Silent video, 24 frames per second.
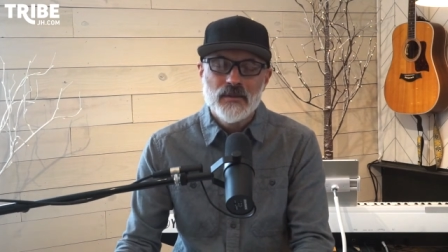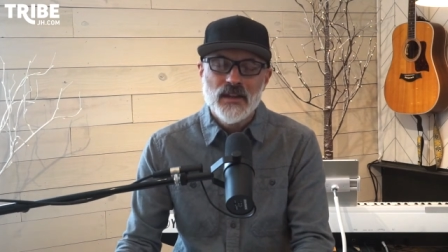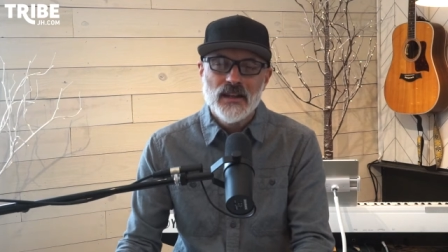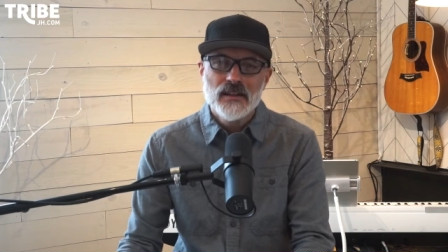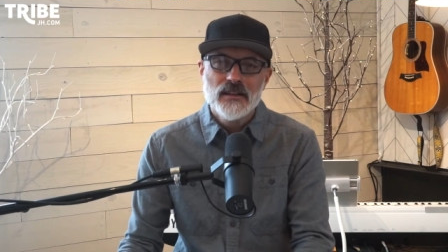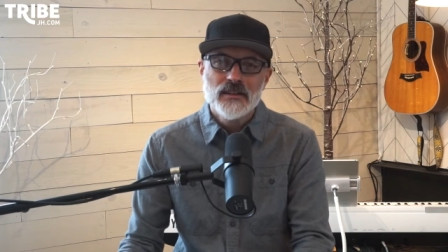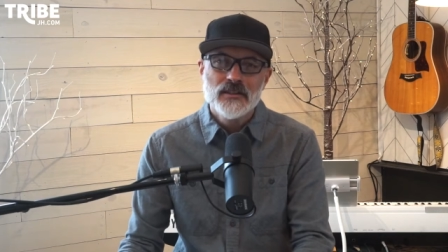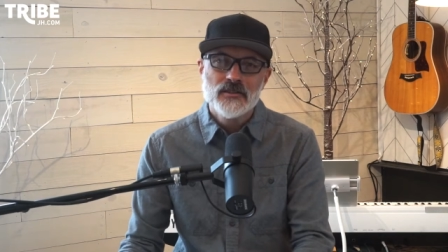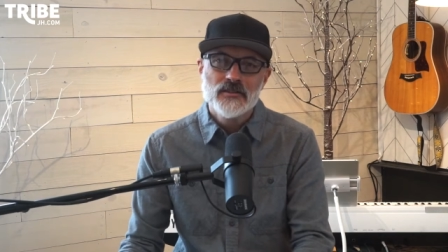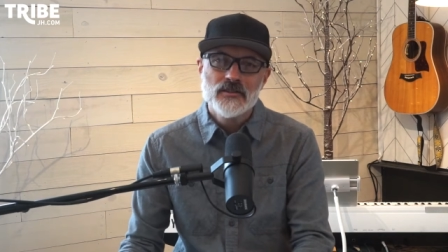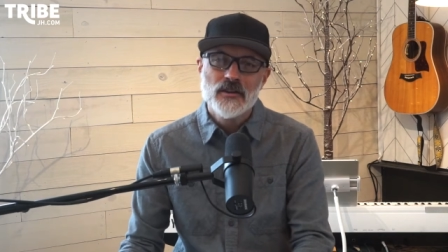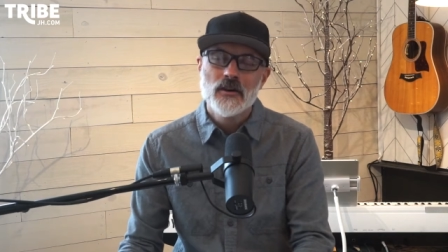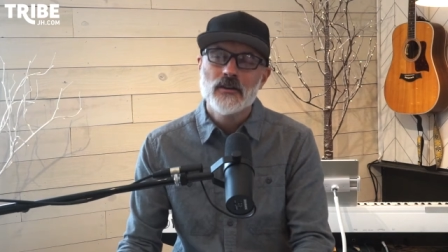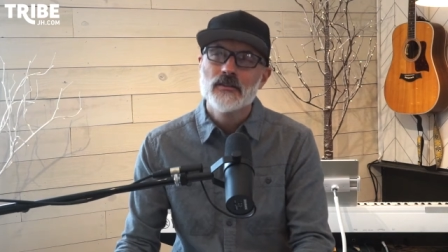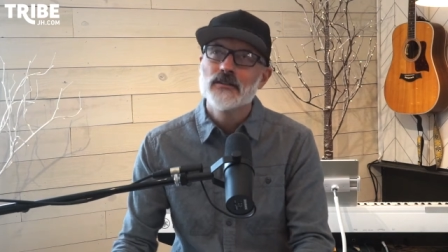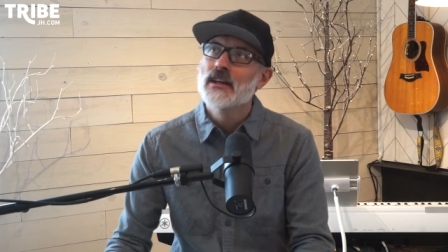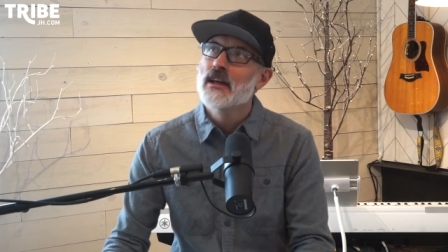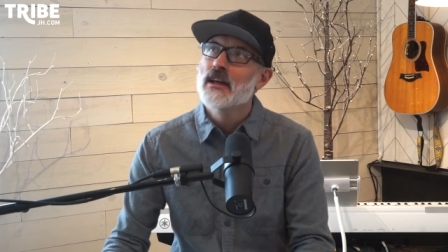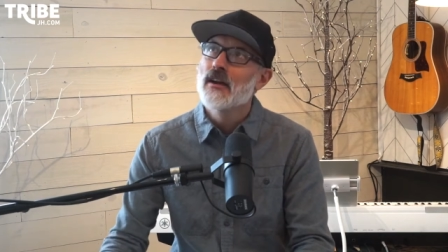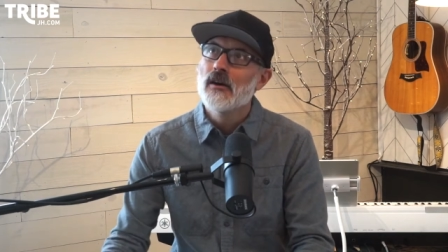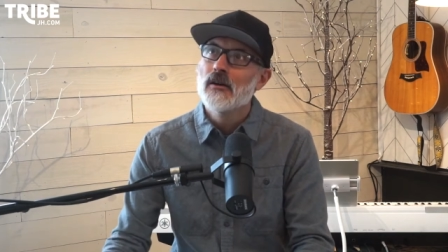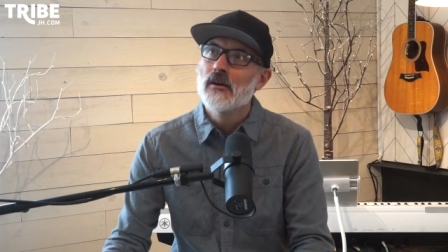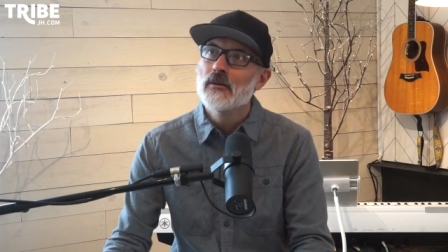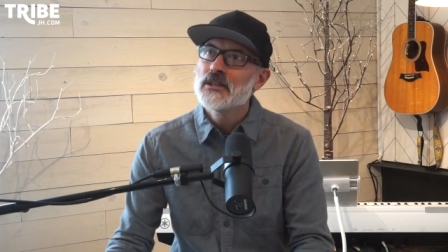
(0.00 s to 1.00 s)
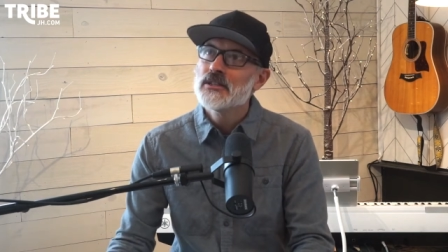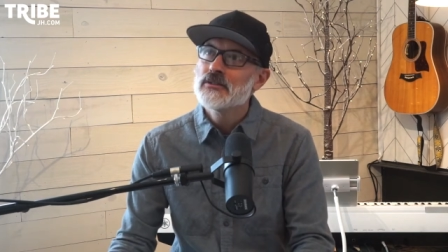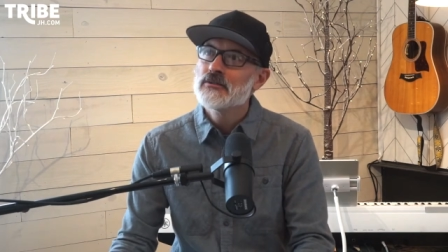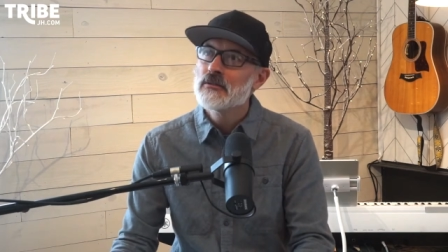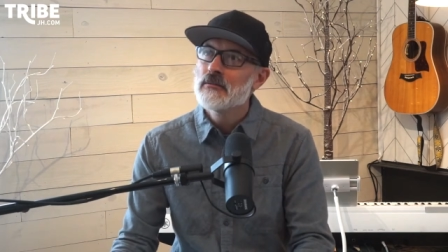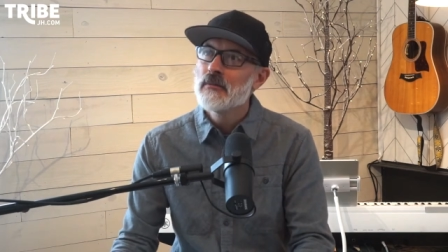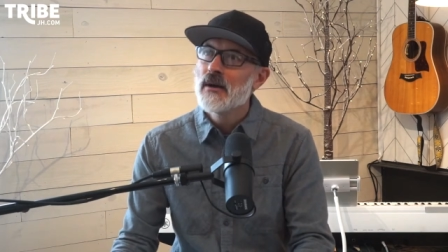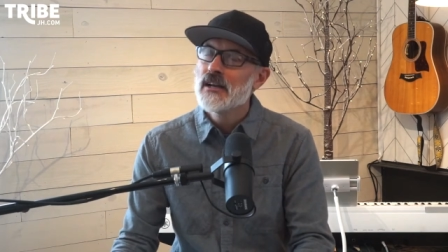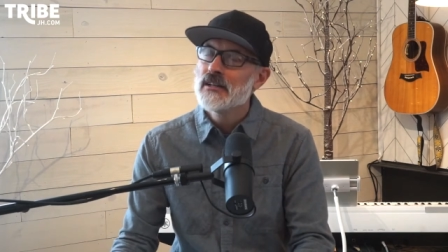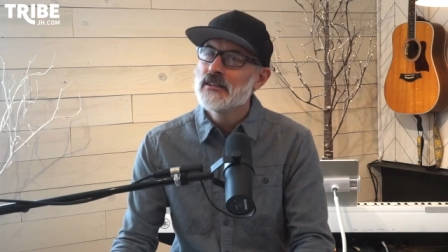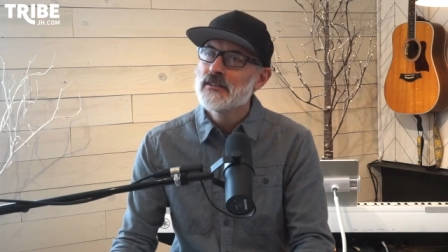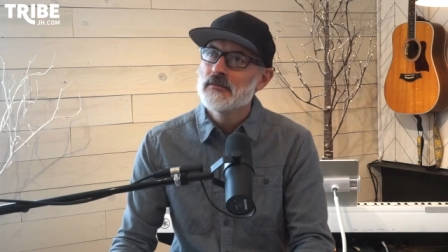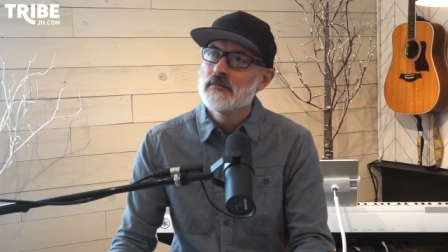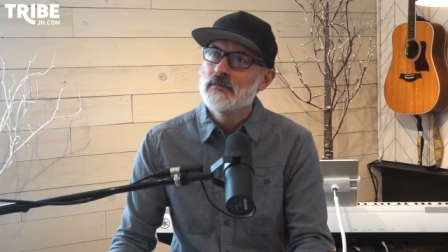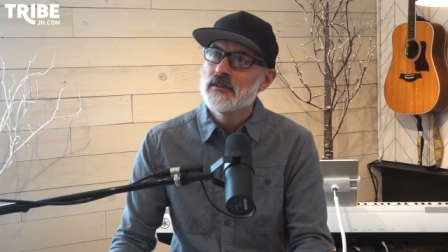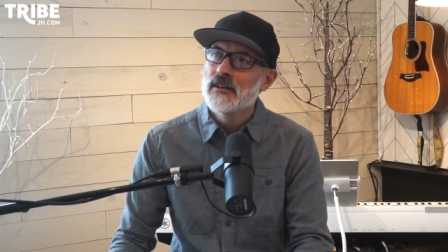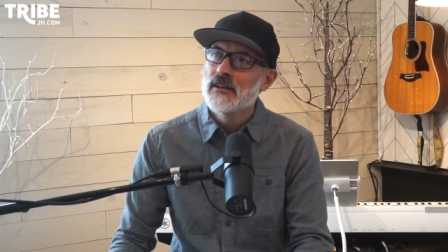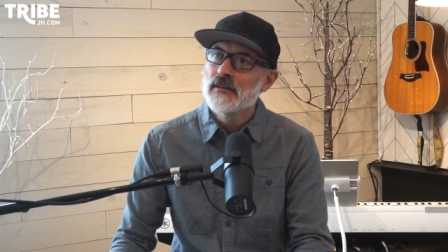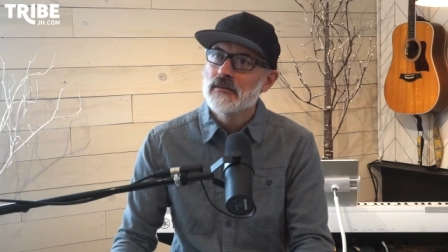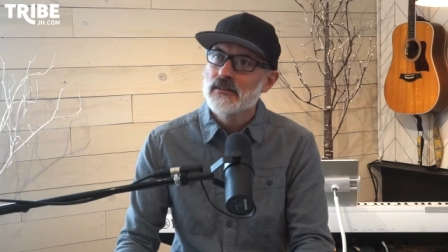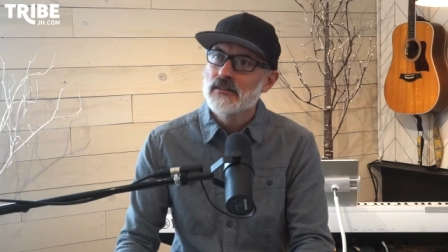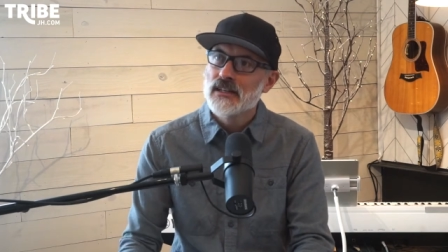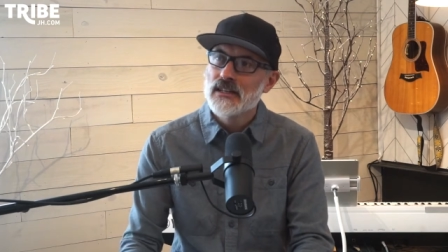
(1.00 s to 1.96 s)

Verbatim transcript: Dylan song that always reminds me of